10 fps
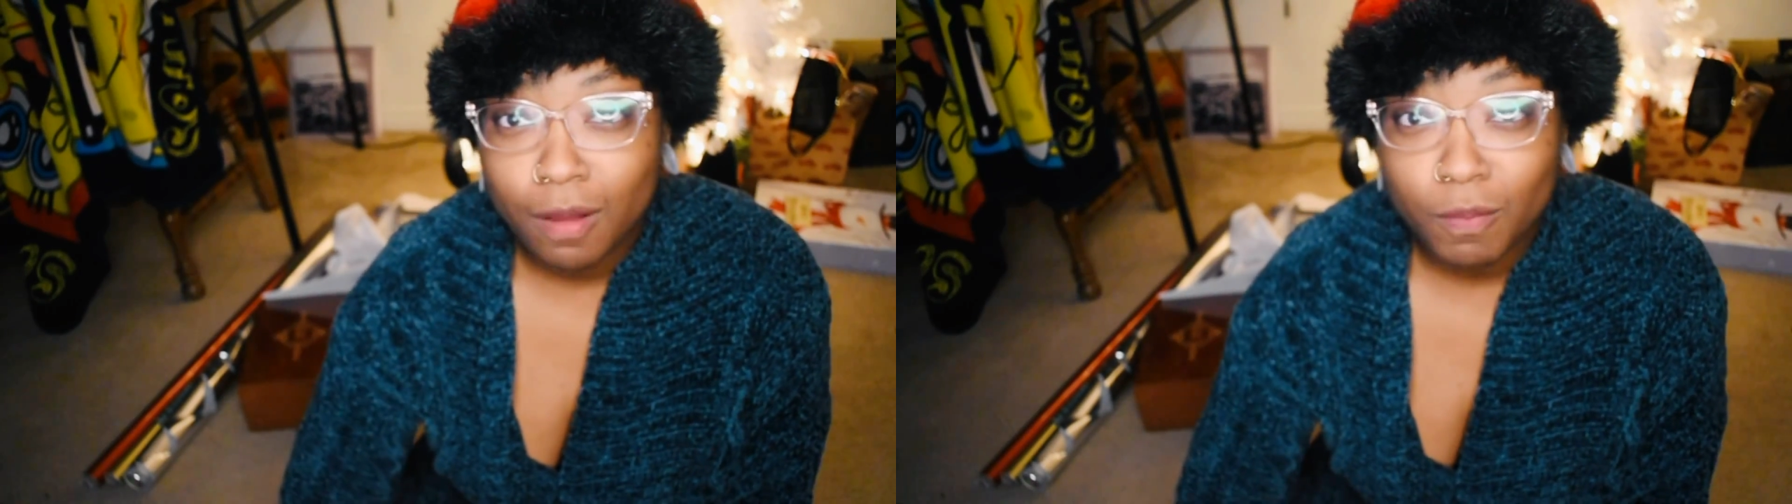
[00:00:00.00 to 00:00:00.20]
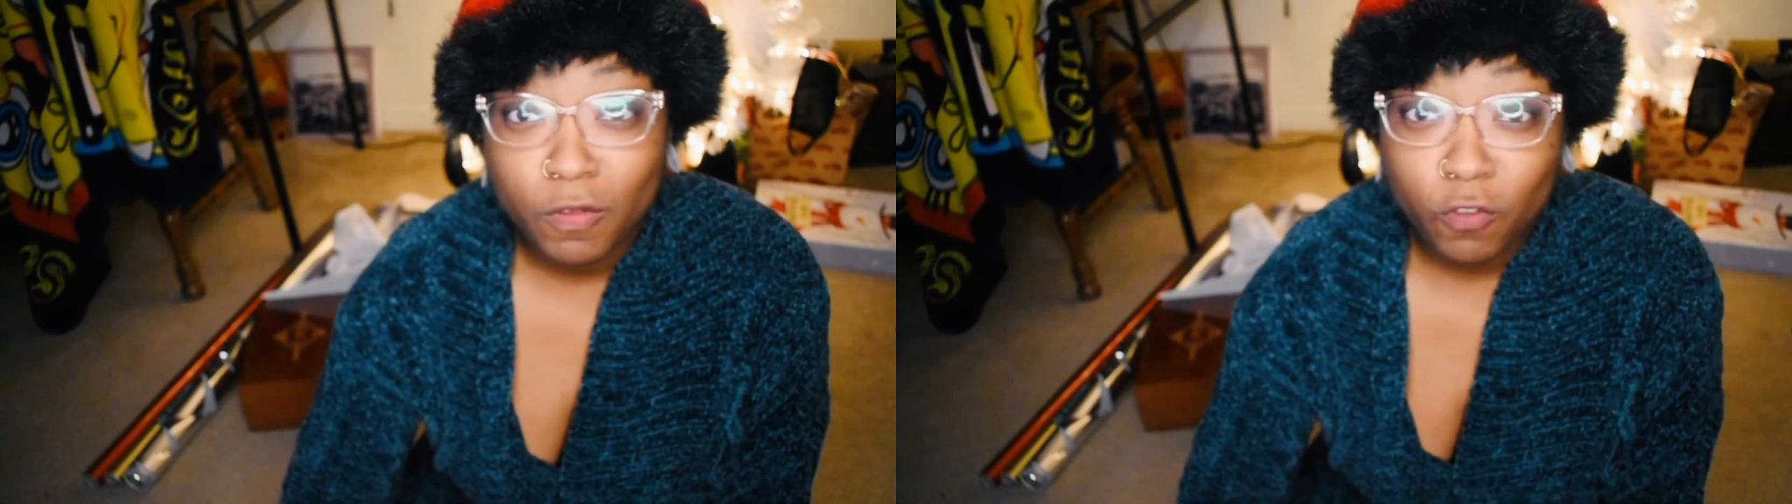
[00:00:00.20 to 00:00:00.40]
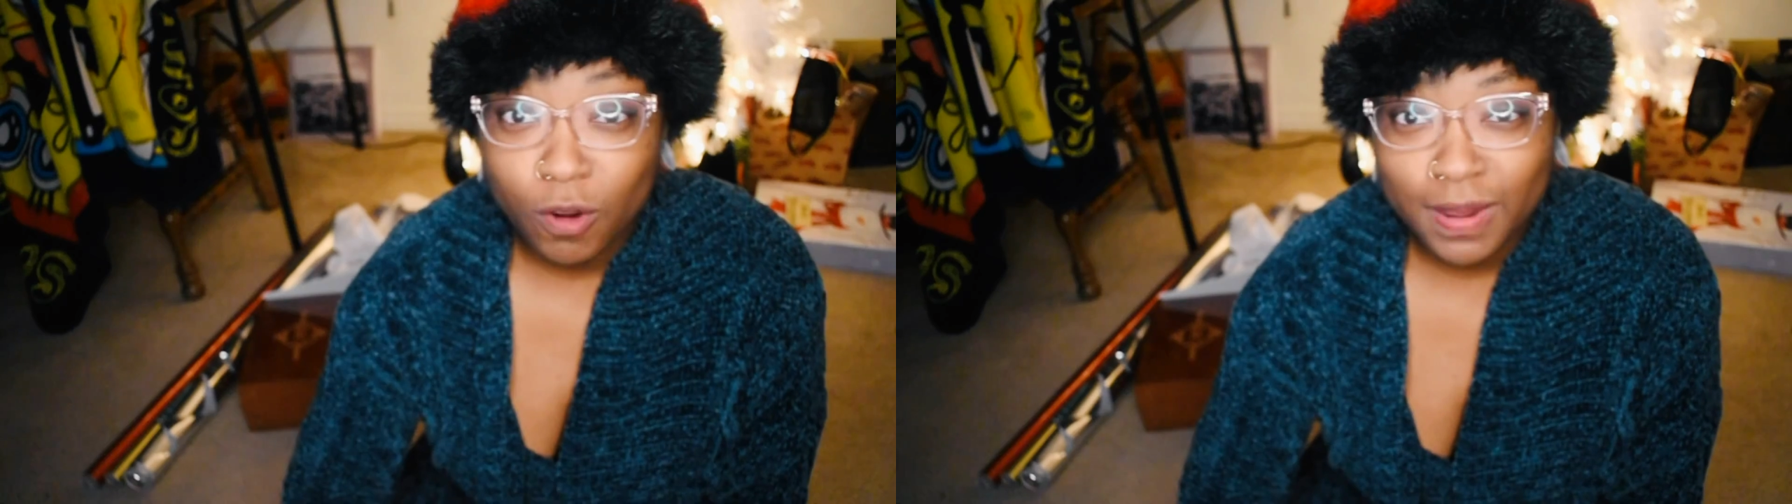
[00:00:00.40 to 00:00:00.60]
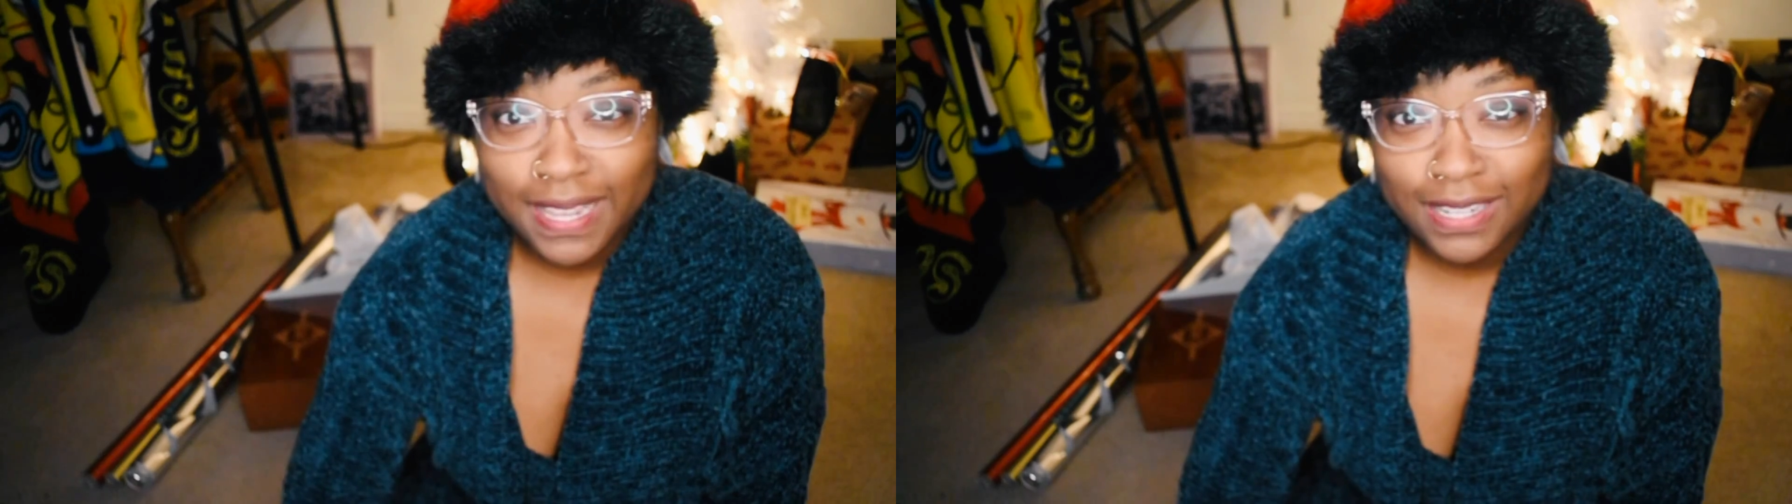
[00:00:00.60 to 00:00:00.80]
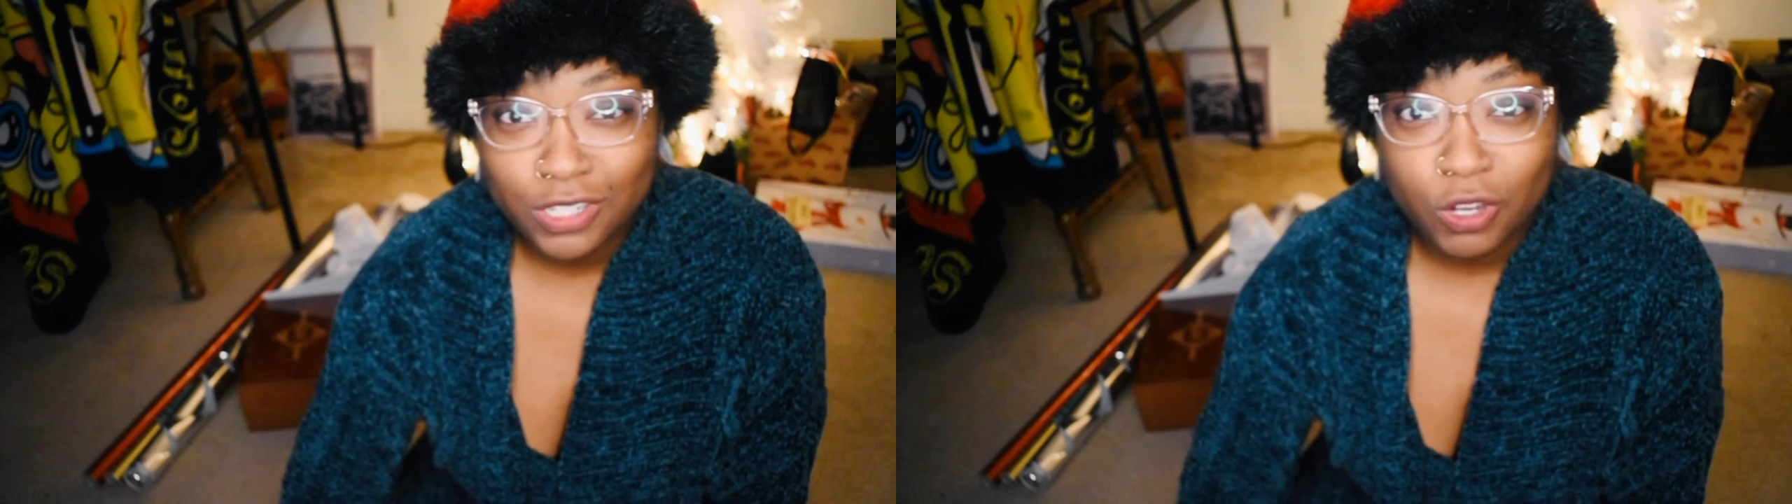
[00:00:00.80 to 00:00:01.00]
Before we
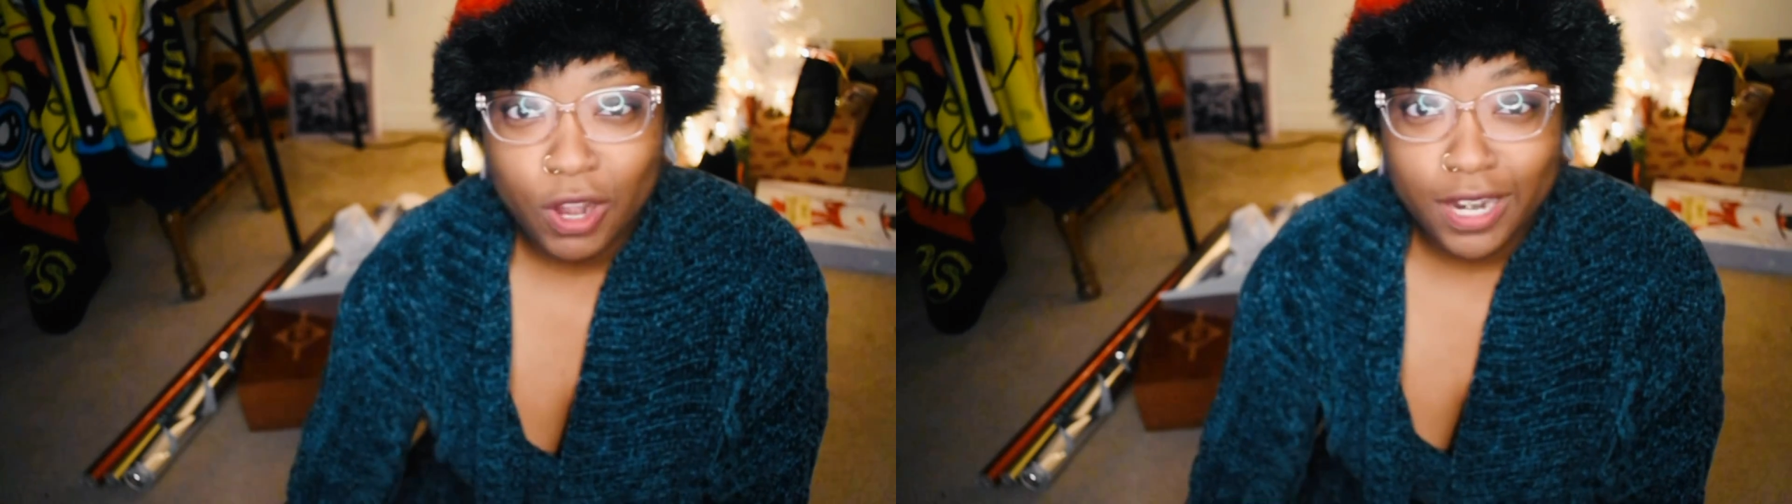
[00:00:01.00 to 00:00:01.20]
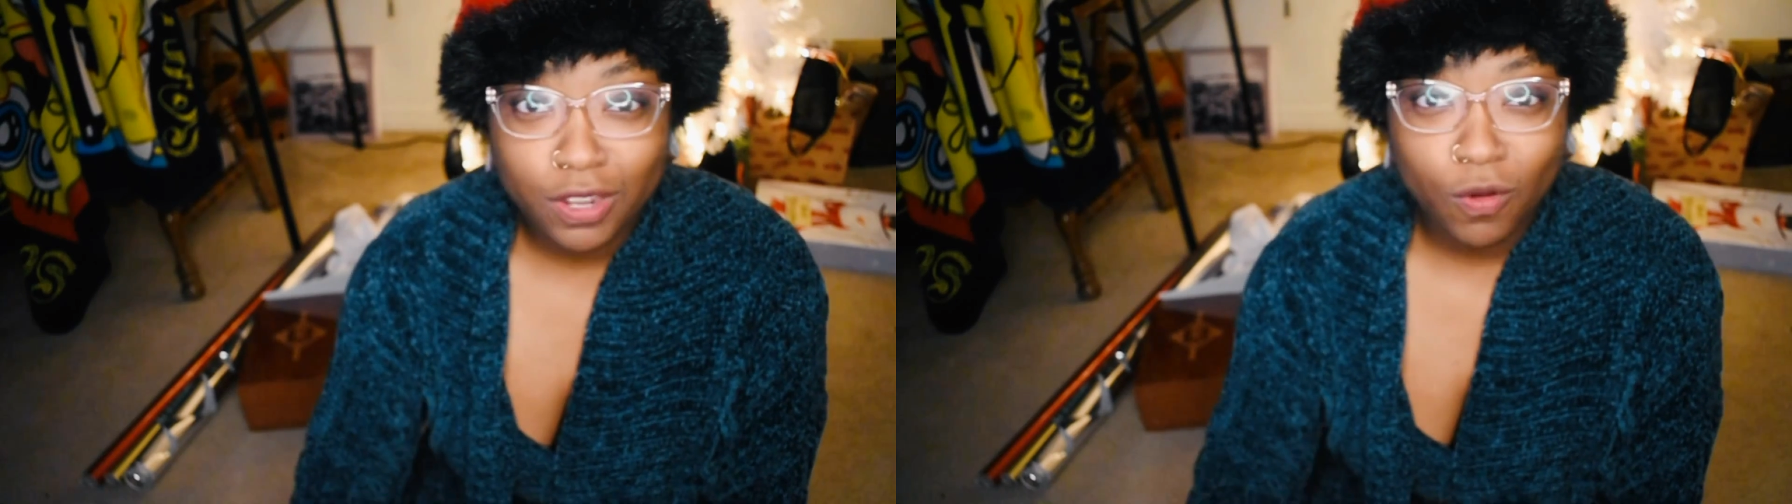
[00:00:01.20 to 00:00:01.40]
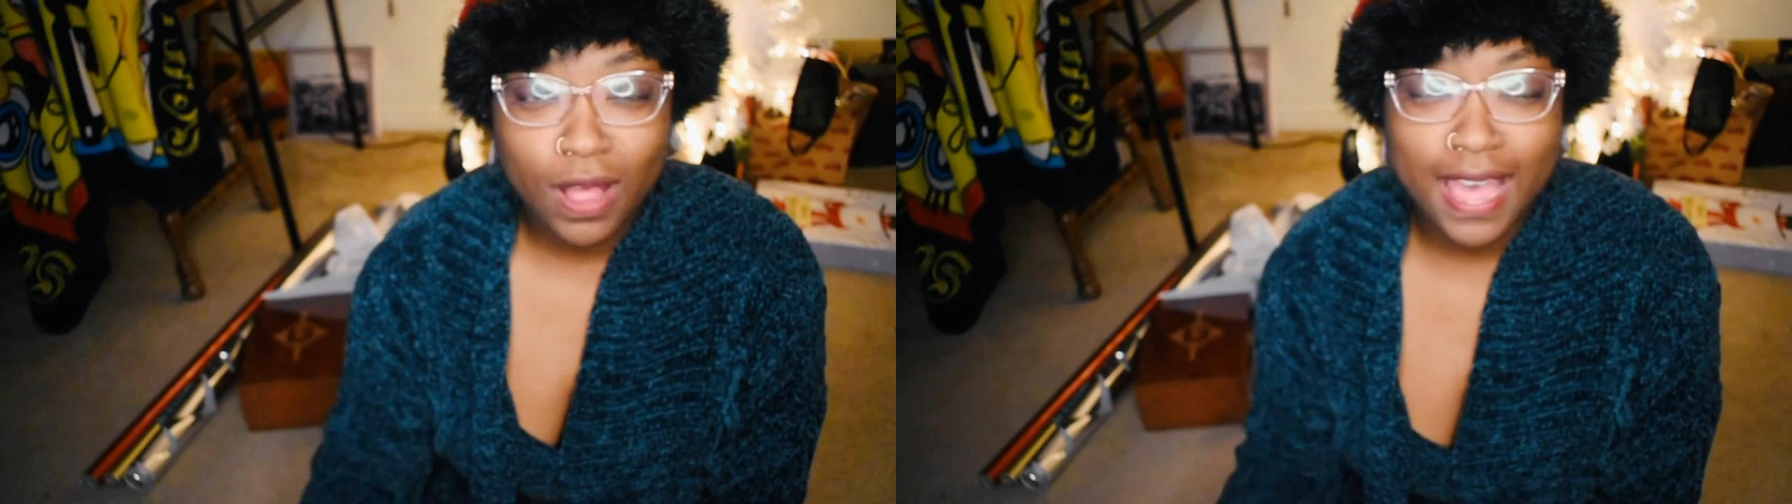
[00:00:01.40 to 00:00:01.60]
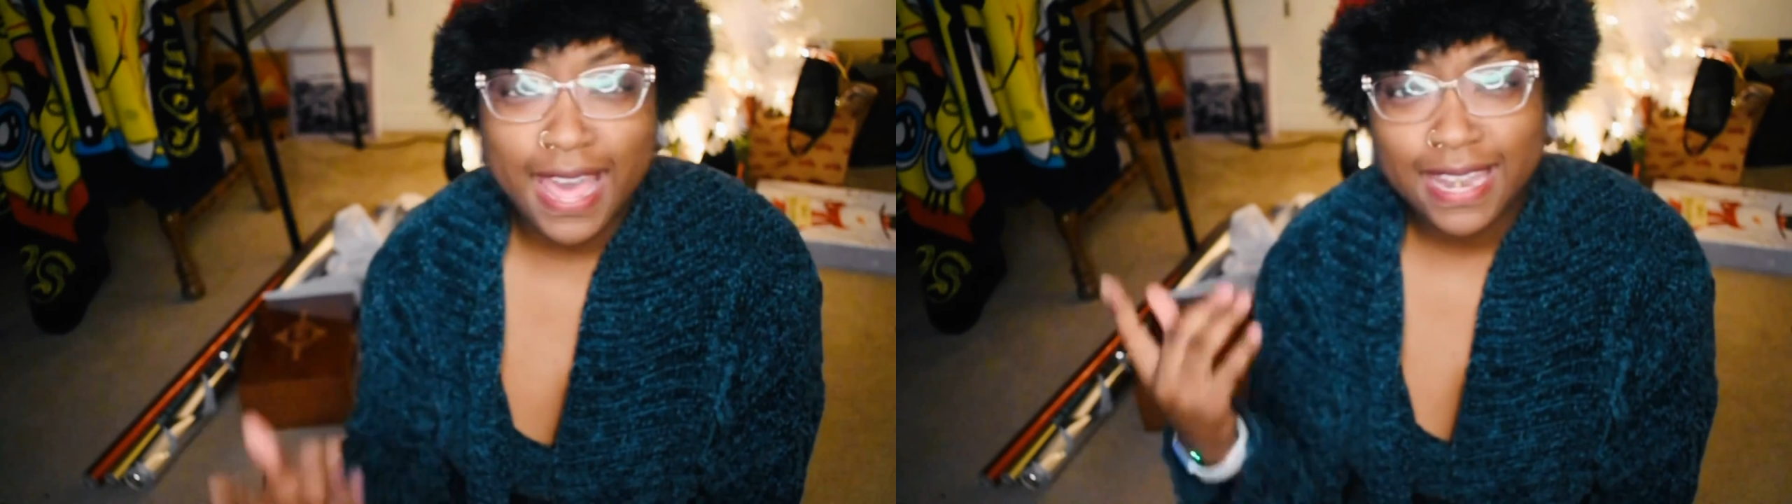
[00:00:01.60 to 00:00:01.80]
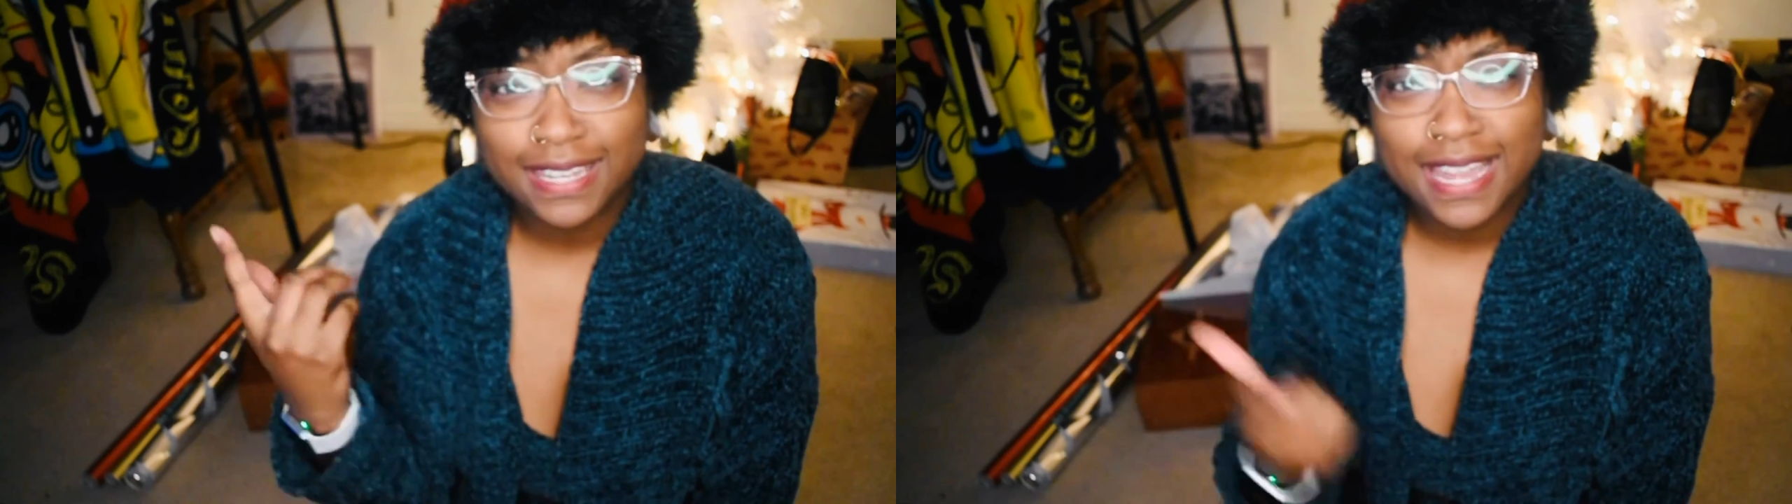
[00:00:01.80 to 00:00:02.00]
get started, go ahead,